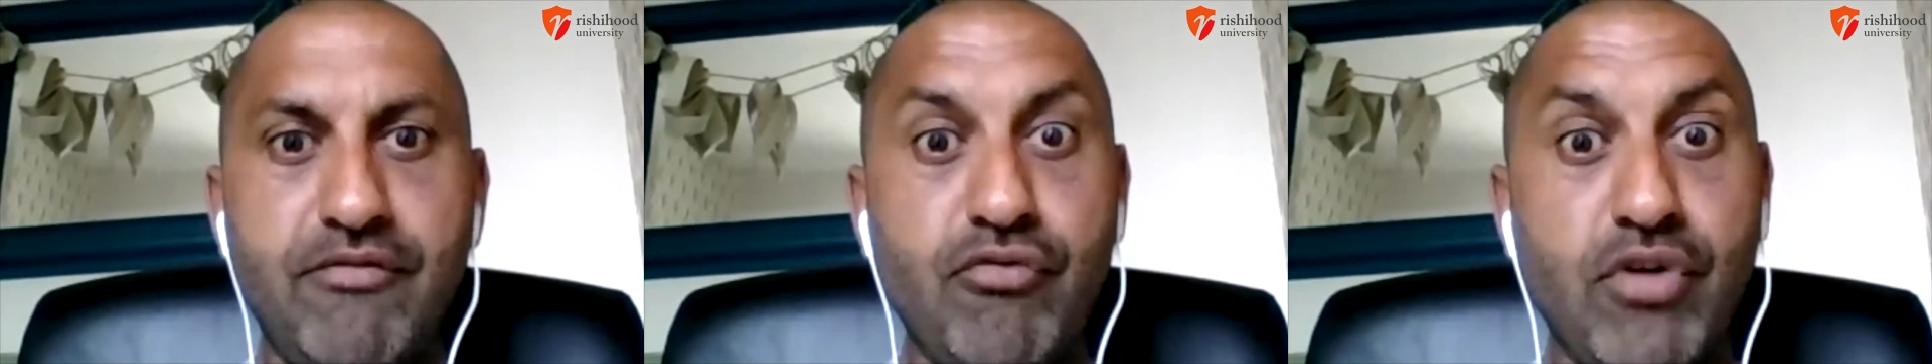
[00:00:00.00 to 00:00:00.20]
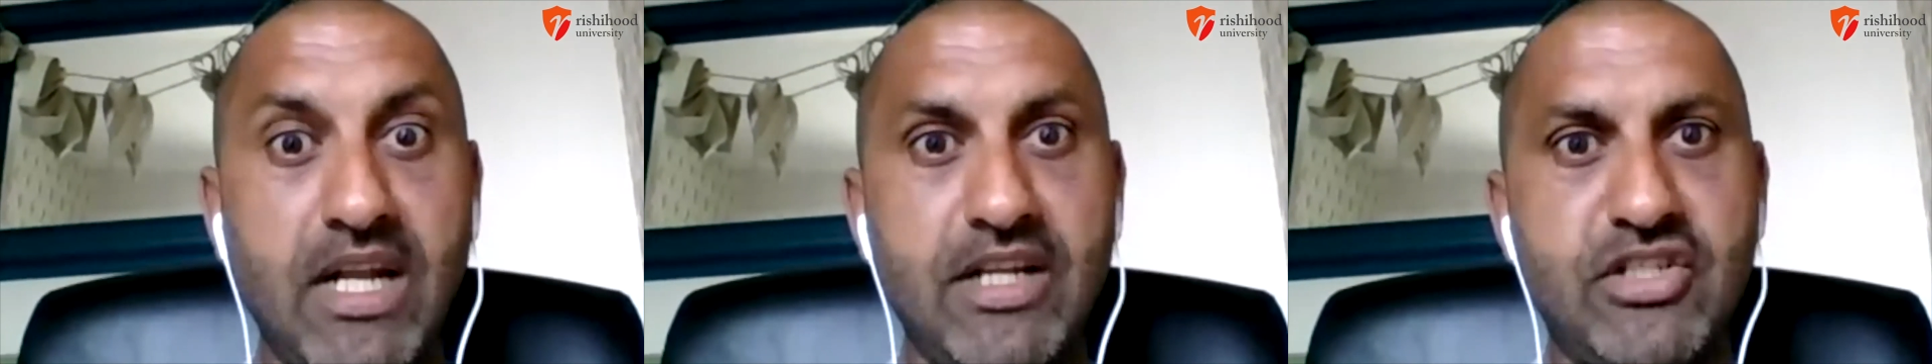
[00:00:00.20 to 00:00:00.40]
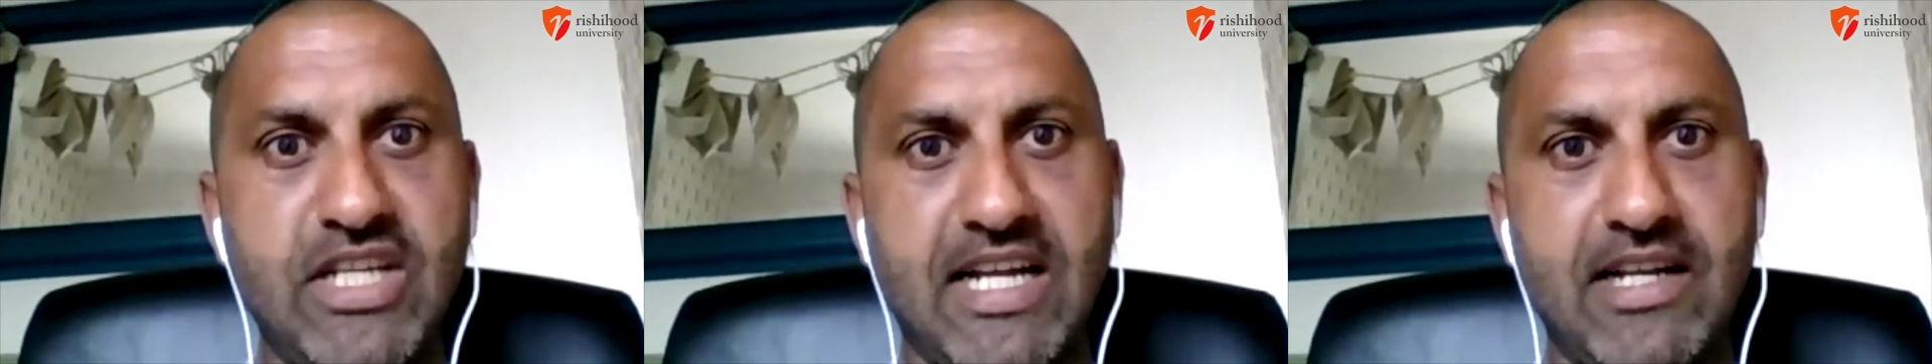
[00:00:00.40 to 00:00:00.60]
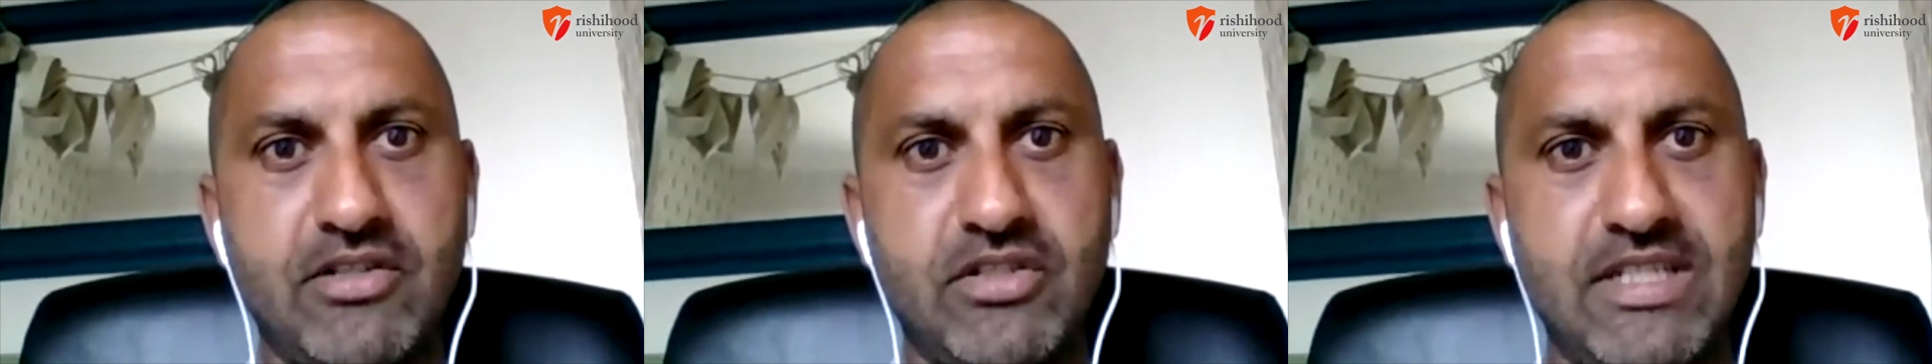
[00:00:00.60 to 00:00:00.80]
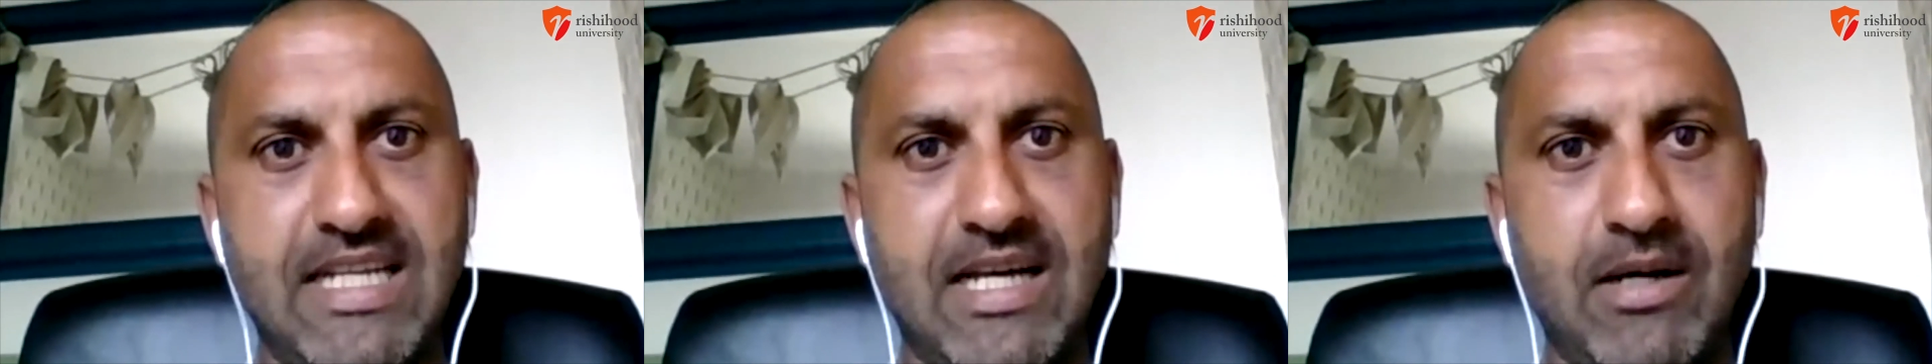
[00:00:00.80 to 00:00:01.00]
really
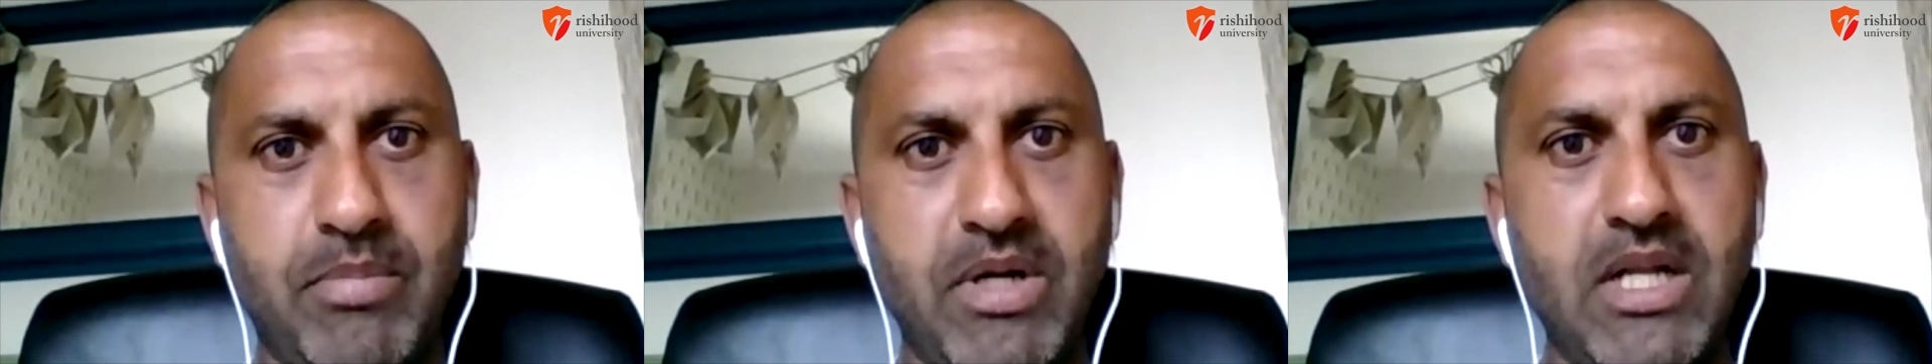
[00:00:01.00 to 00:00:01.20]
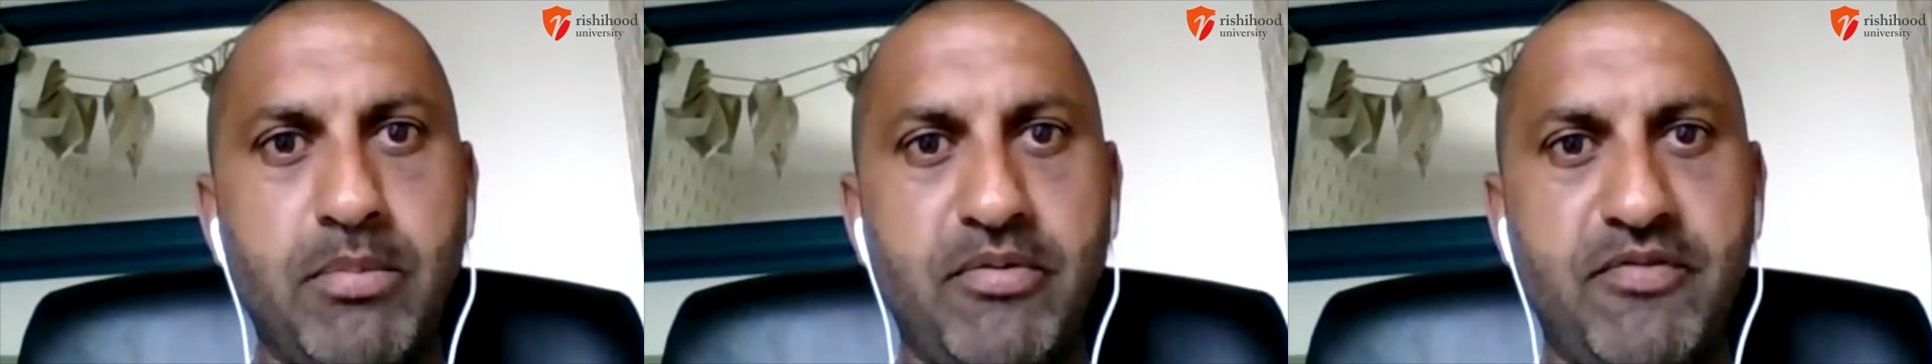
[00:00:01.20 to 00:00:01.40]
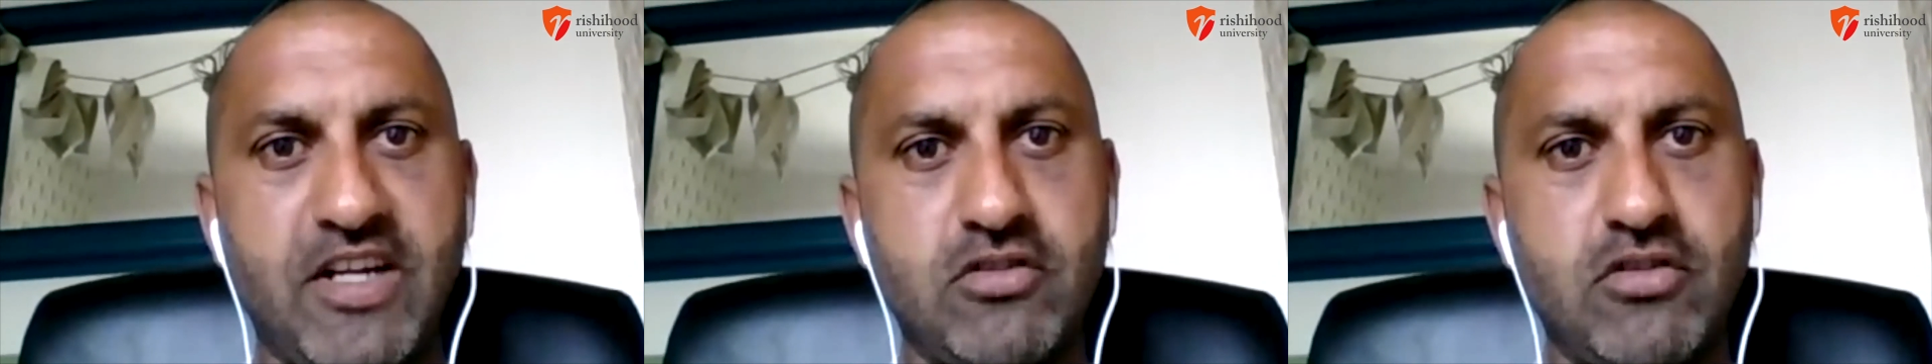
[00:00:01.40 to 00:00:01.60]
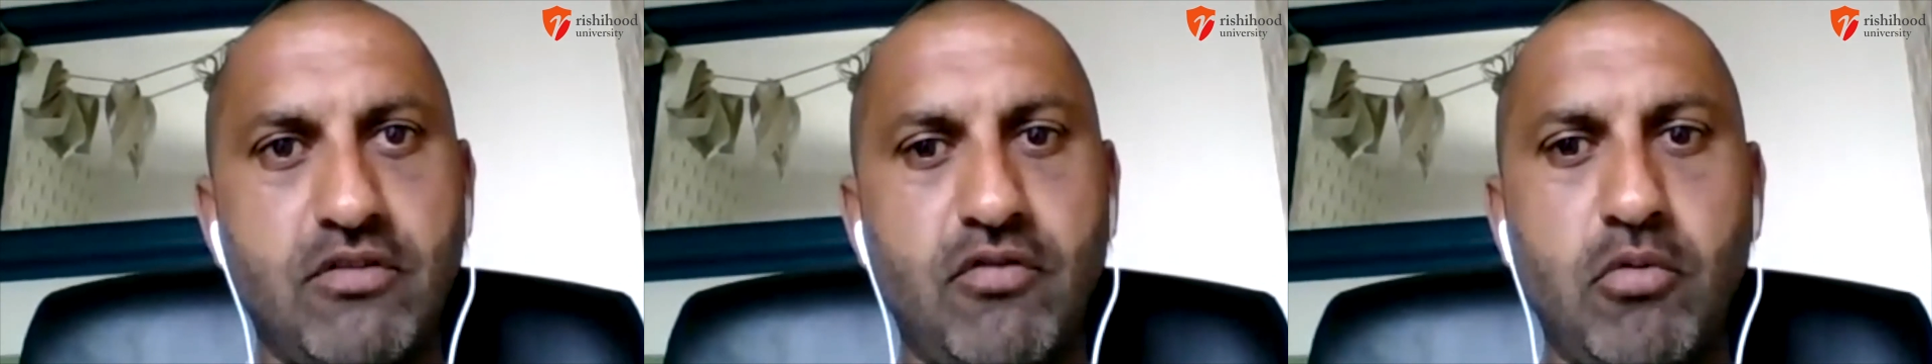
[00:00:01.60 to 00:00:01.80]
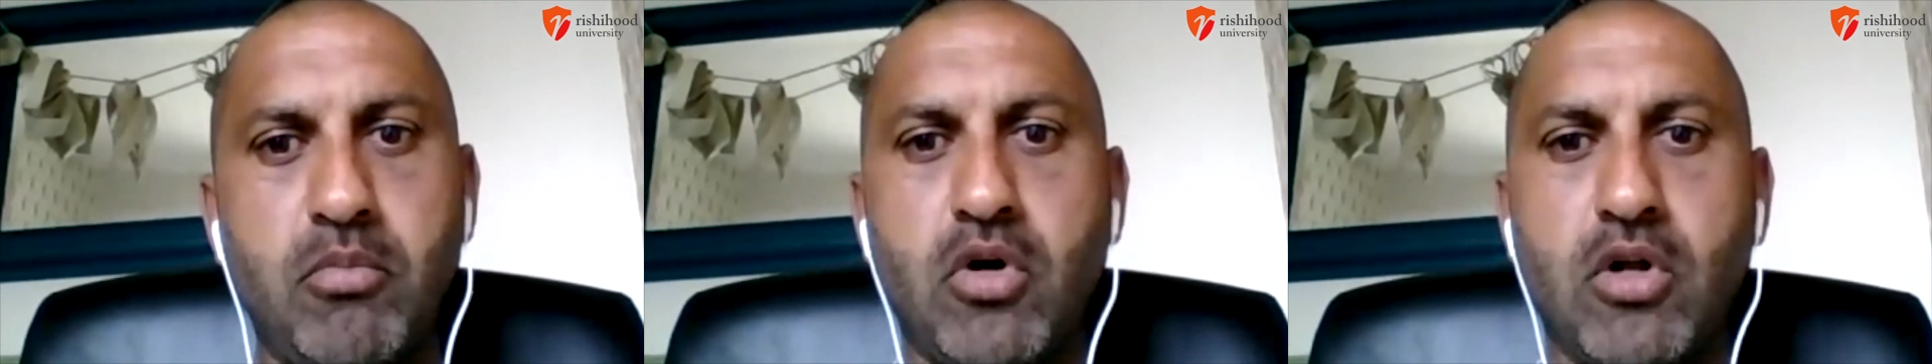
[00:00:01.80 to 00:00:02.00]
challenging now, being a professional
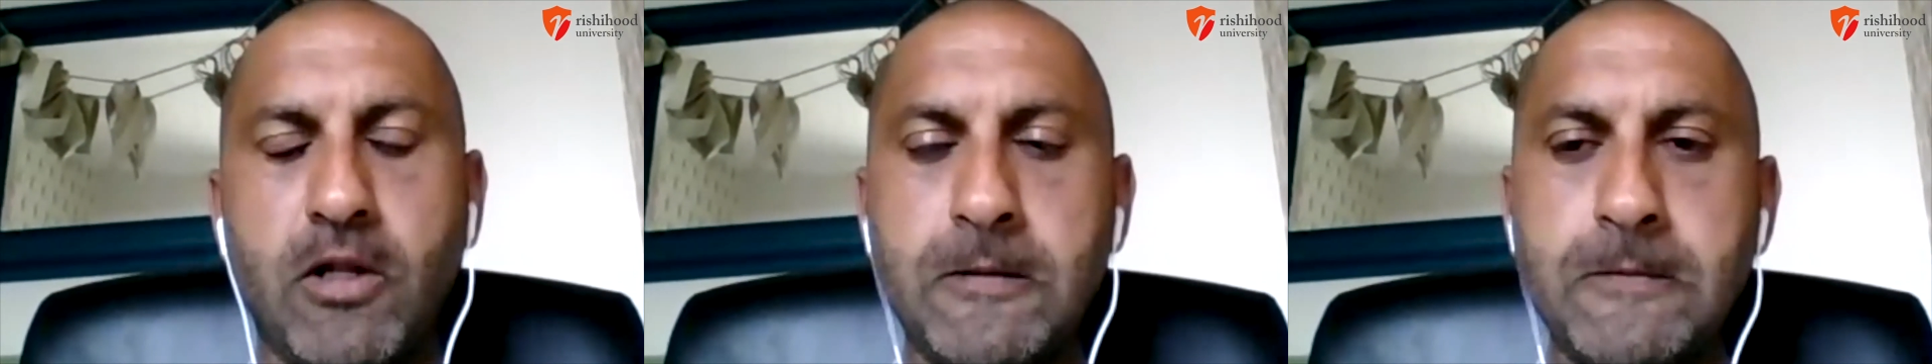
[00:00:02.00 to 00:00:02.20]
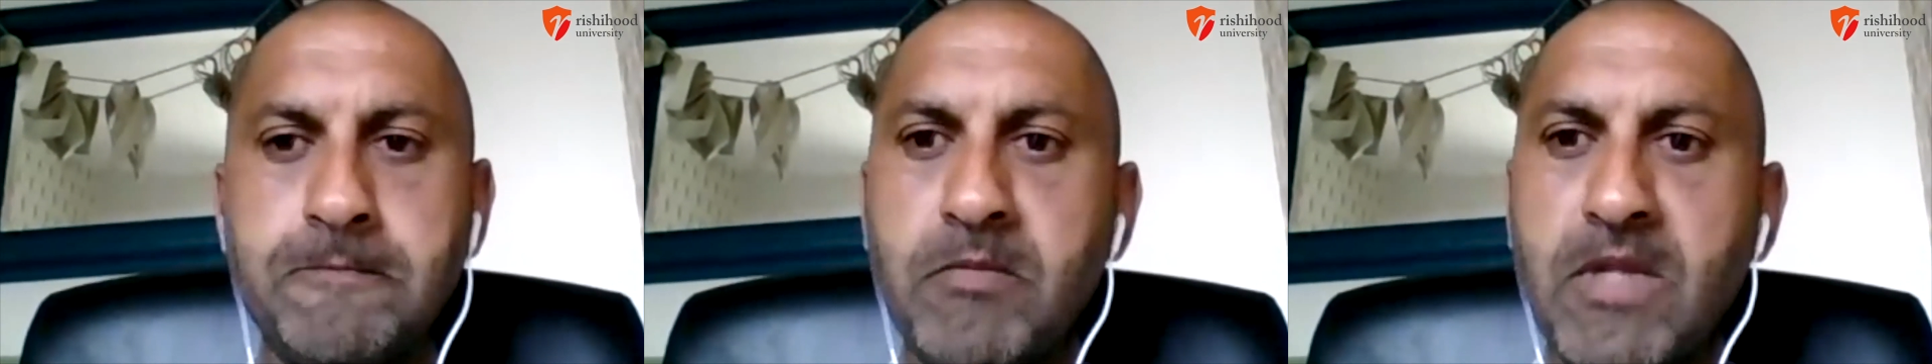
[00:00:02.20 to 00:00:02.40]
footballer.